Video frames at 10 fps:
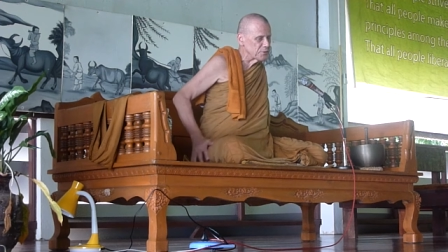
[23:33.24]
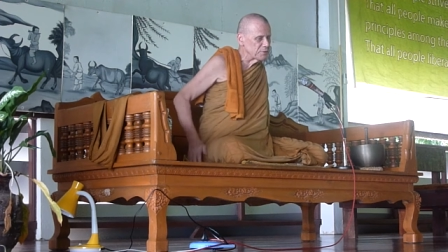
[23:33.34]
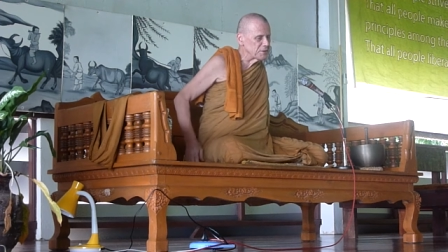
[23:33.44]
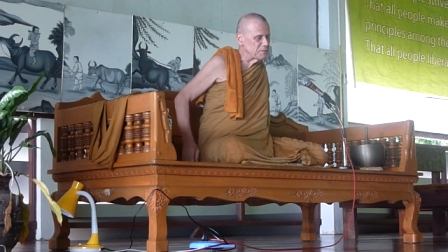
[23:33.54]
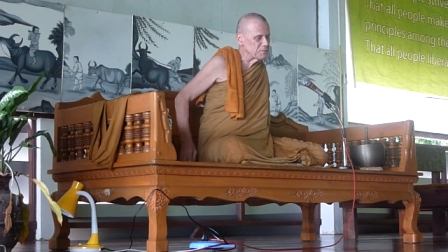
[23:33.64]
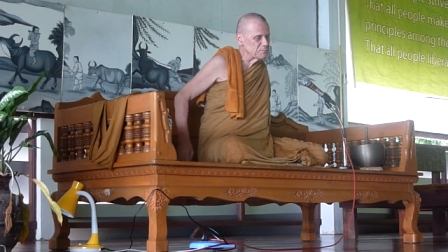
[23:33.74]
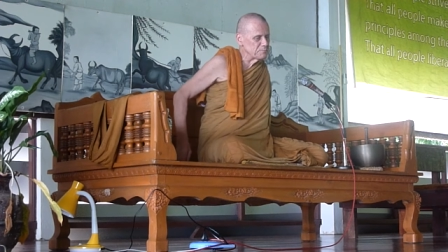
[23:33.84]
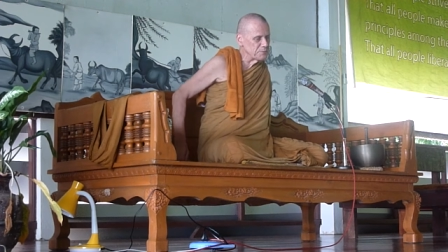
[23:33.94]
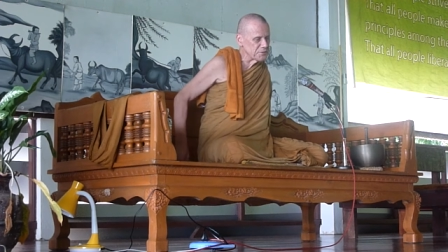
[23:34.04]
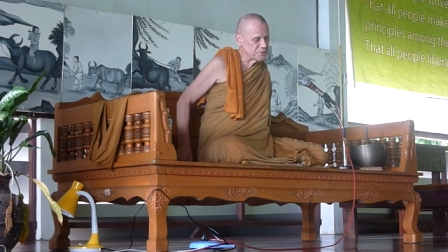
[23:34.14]
or become
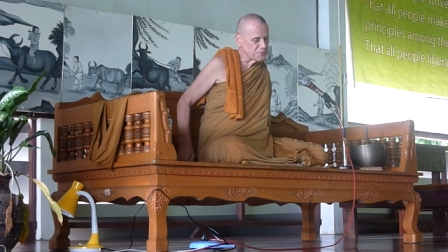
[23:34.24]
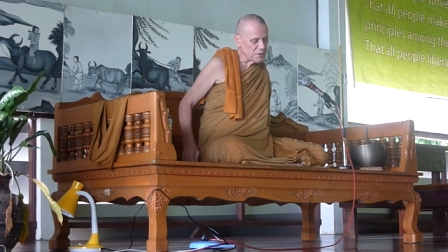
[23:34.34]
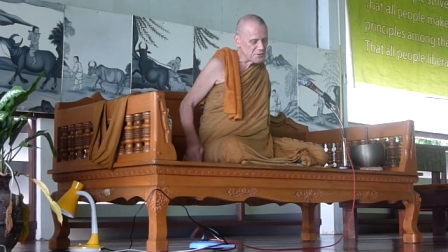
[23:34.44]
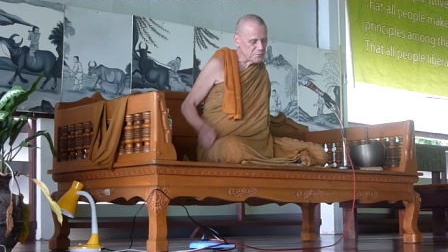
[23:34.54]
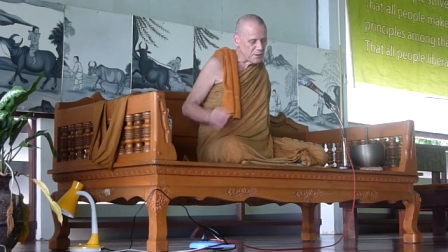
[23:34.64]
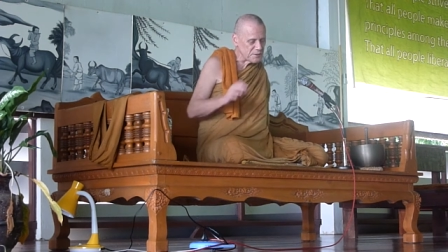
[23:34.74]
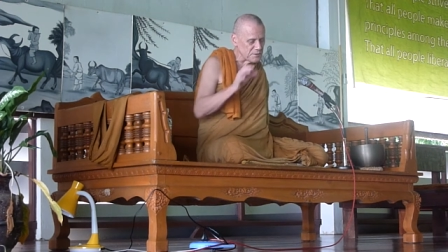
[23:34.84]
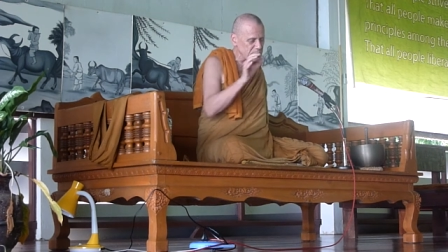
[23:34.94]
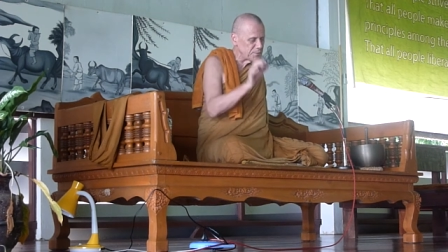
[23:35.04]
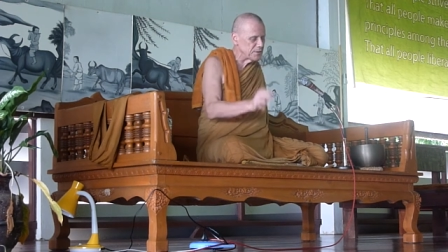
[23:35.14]
a structure, part of
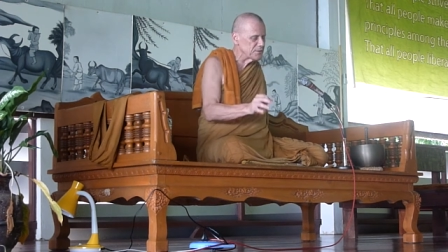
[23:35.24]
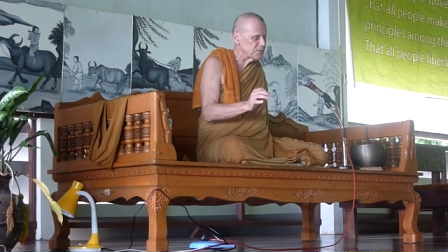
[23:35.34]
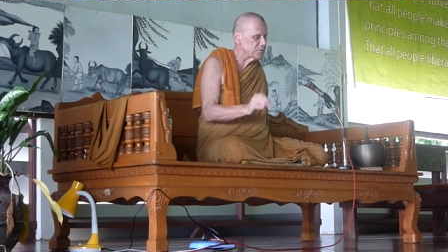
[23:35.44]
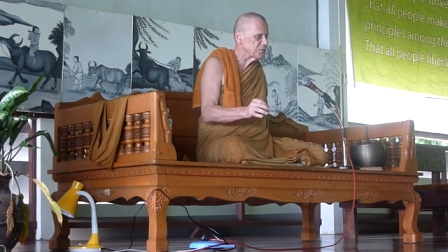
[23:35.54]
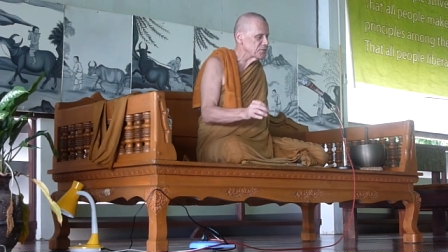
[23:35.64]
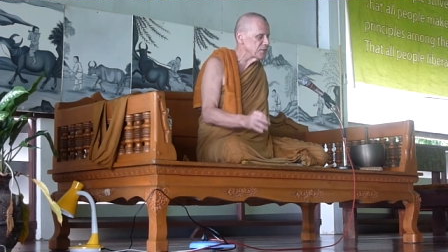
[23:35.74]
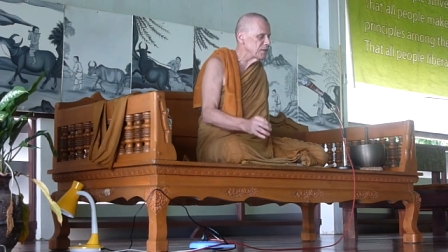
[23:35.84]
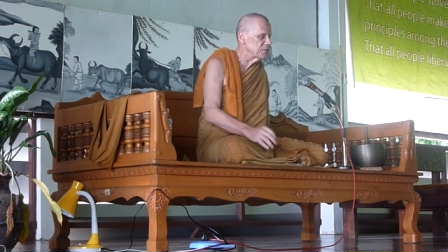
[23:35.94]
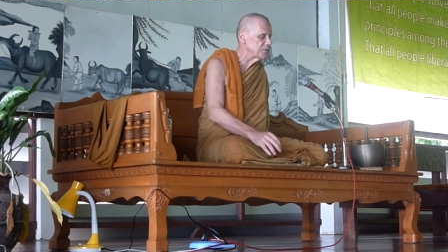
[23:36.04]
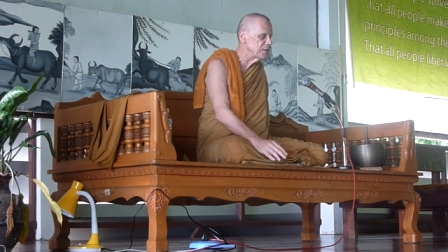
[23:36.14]
the pillars of
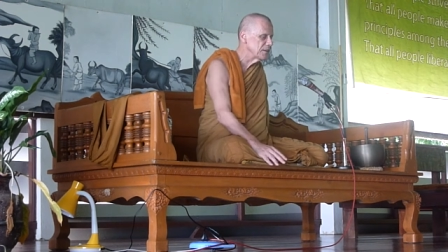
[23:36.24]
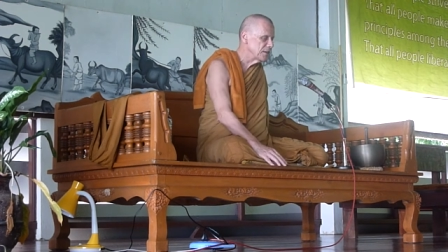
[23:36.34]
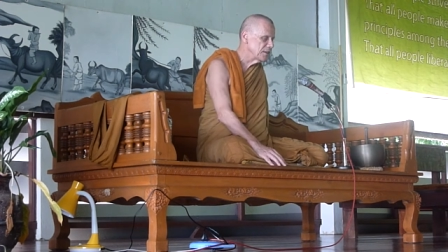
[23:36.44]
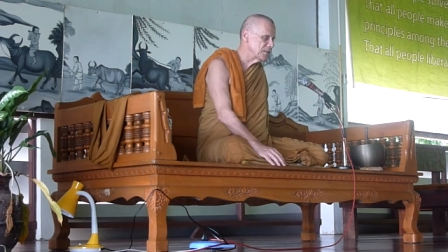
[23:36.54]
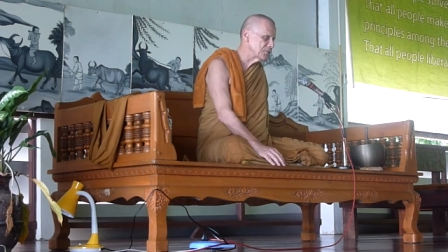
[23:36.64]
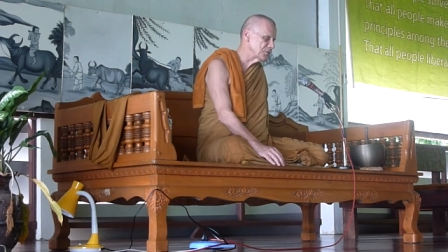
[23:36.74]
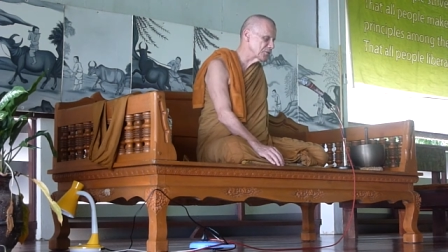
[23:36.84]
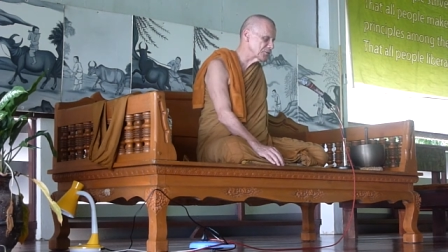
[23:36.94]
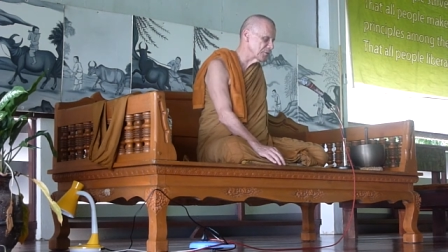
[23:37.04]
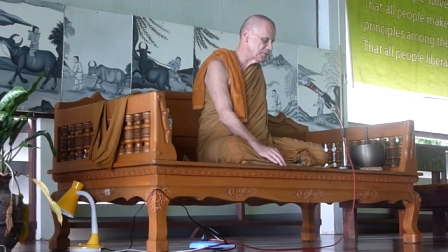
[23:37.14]
society, is
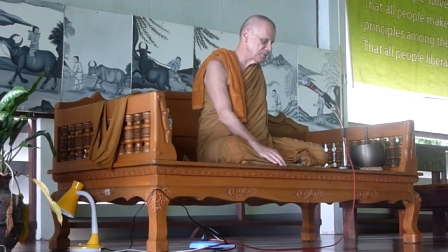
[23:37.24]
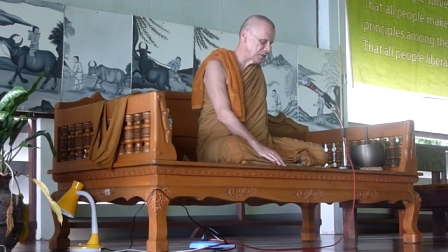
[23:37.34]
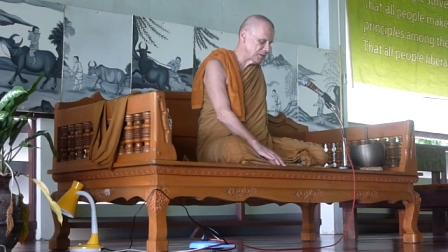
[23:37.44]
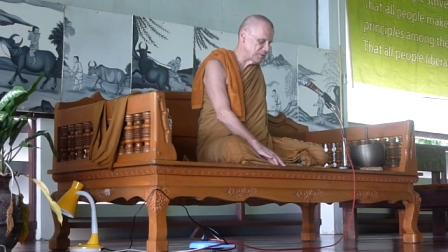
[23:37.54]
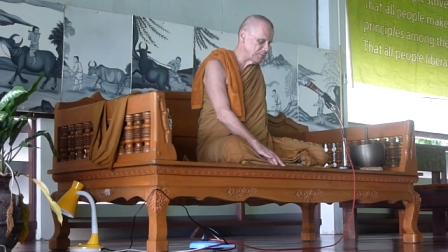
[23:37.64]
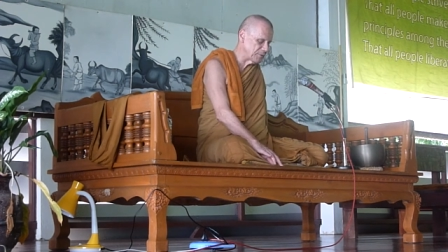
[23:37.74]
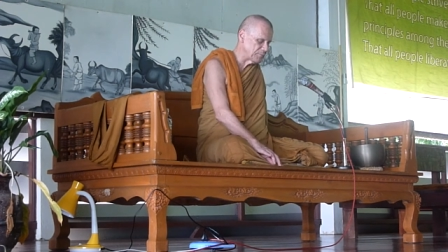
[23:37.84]
useful for keeping